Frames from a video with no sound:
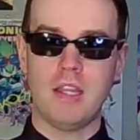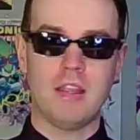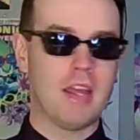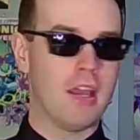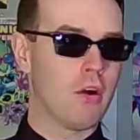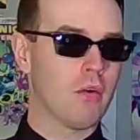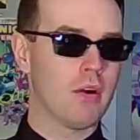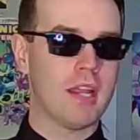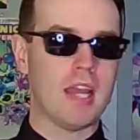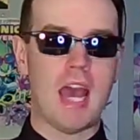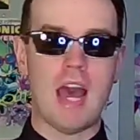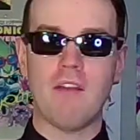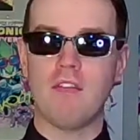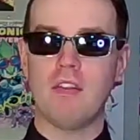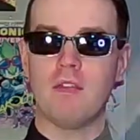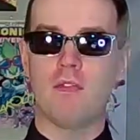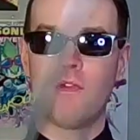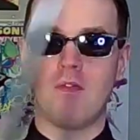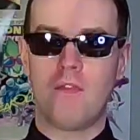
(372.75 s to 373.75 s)
They already have
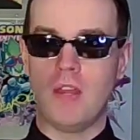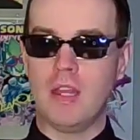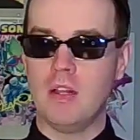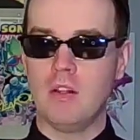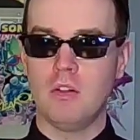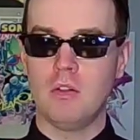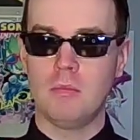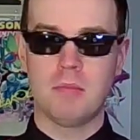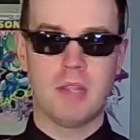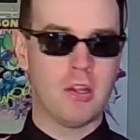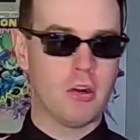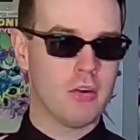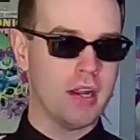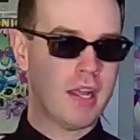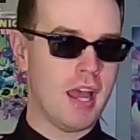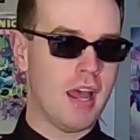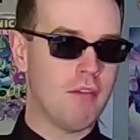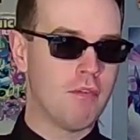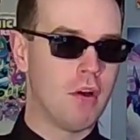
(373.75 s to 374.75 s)
it filmed. They already
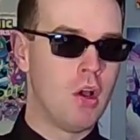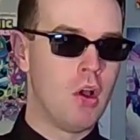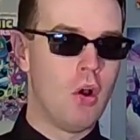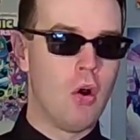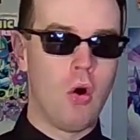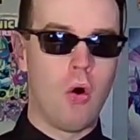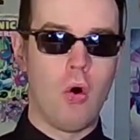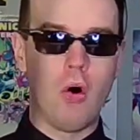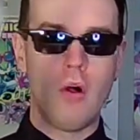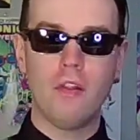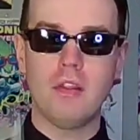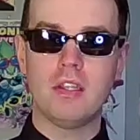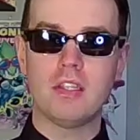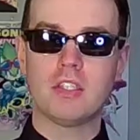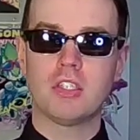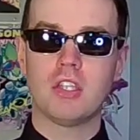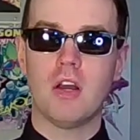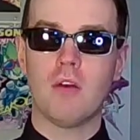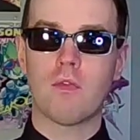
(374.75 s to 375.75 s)
have all this
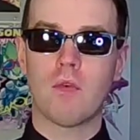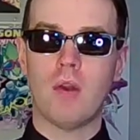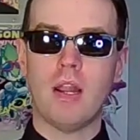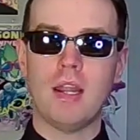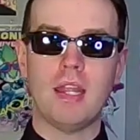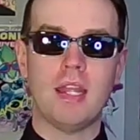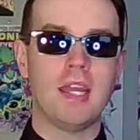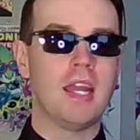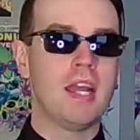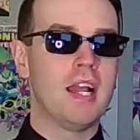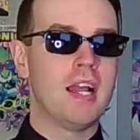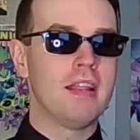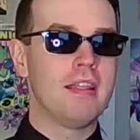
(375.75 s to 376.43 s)
stuff ready.